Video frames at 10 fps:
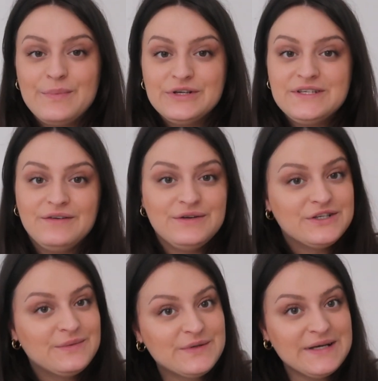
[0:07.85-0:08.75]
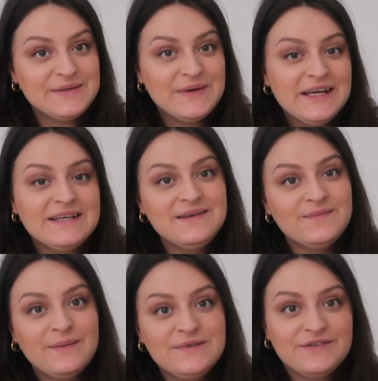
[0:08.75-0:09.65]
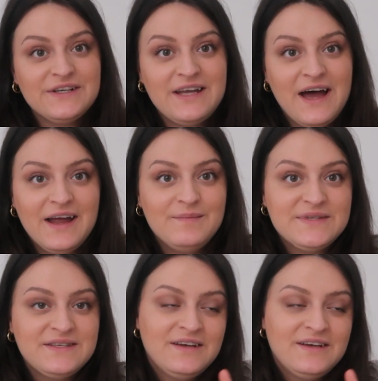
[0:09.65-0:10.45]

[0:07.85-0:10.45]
post here on YouTube twice a week, sometimes 3 times,